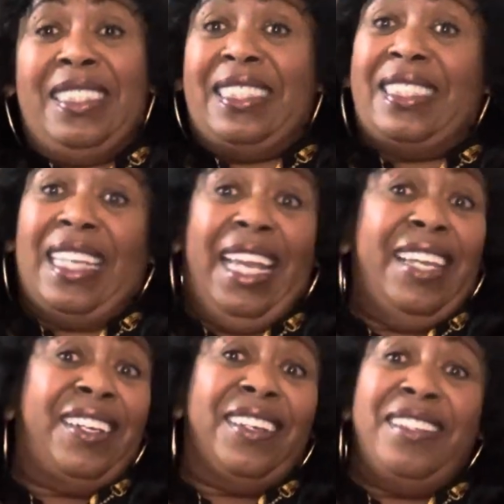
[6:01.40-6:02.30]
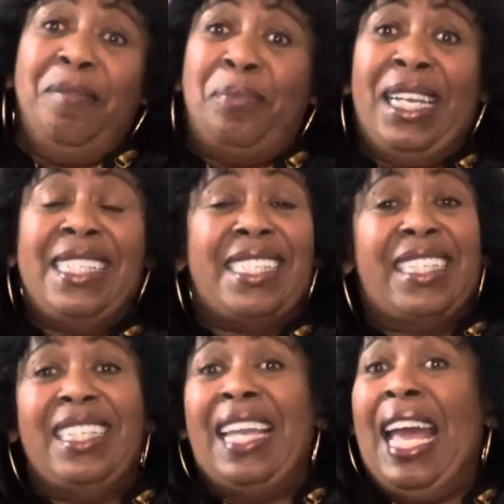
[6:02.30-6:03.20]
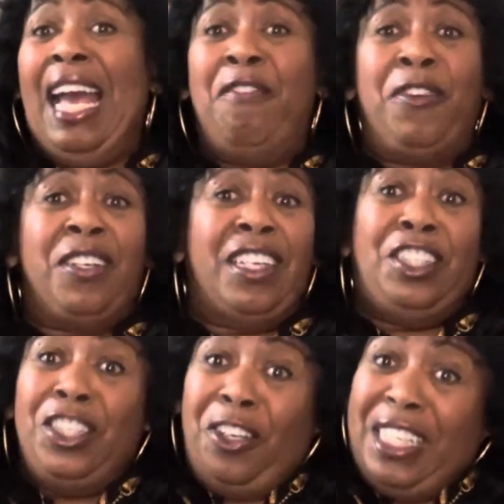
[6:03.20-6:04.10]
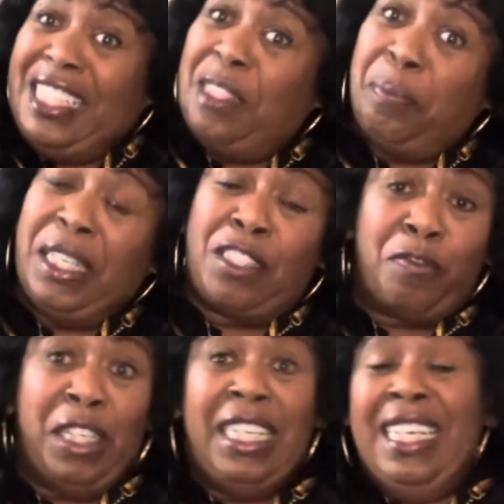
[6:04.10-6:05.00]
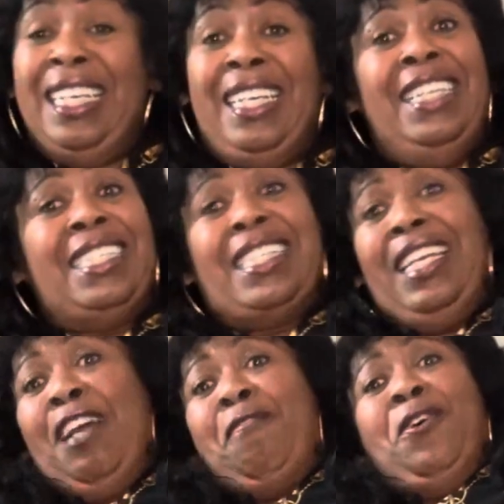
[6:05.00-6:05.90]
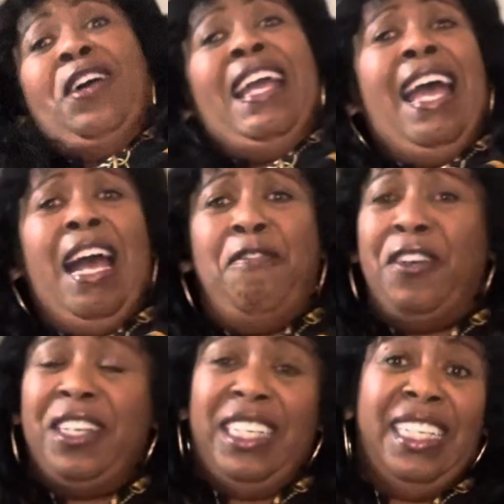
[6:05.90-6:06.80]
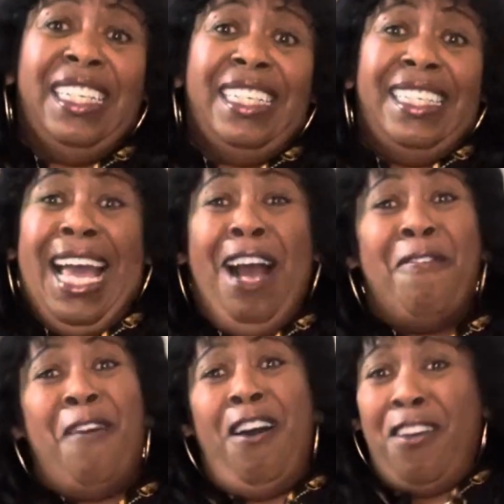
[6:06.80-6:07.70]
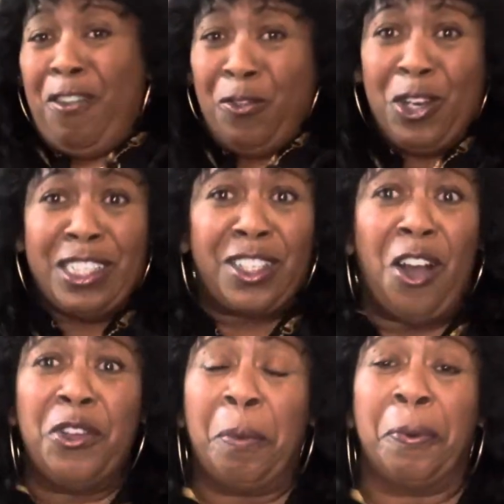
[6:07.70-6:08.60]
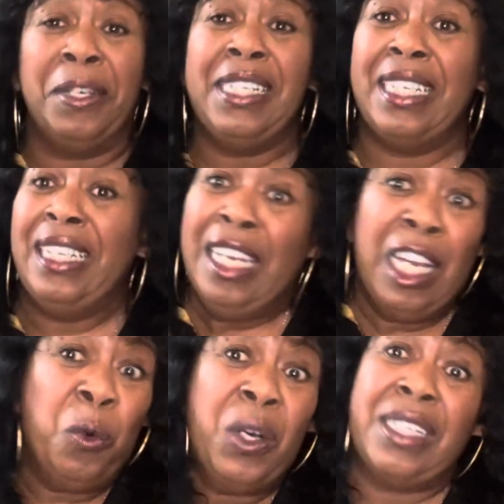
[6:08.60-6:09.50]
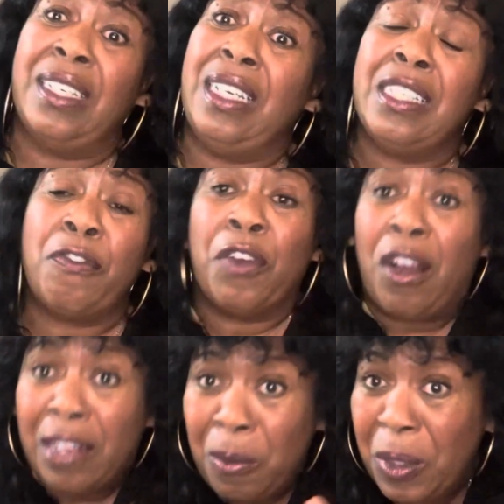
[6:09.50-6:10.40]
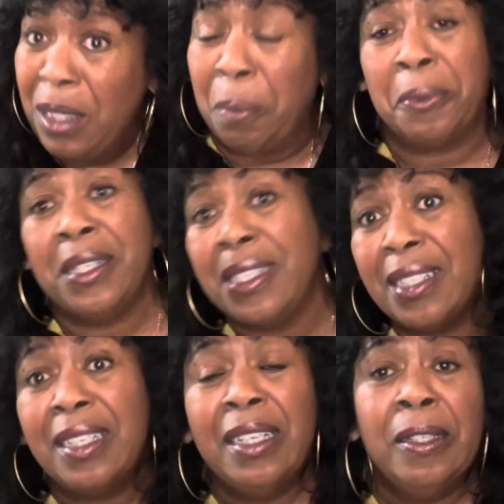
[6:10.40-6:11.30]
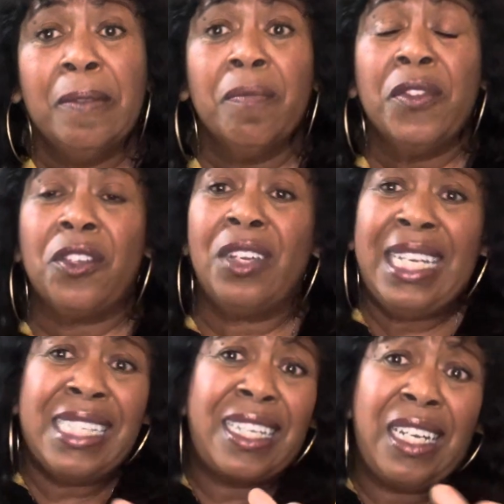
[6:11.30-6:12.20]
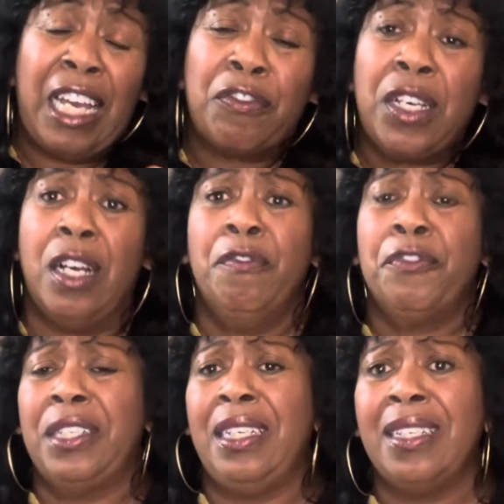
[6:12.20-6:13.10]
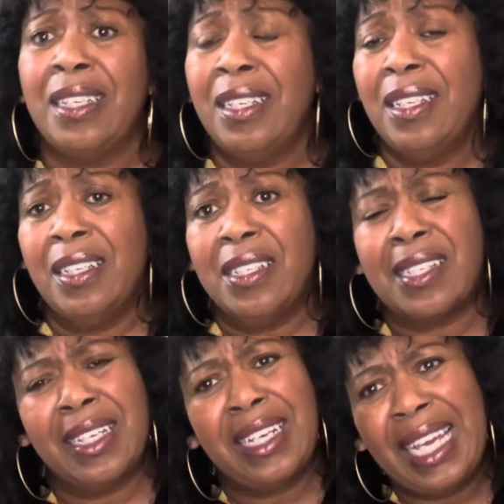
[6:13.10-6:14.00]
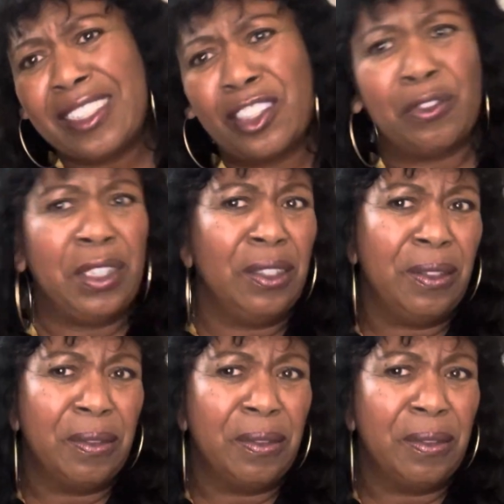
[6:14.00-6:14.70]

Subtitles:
take her, basically have her, because he's the best friend. He just let Roy have her. Now Roy's gone to prison. It wasn't his fault he went to prison. So he's left comforting Celestial.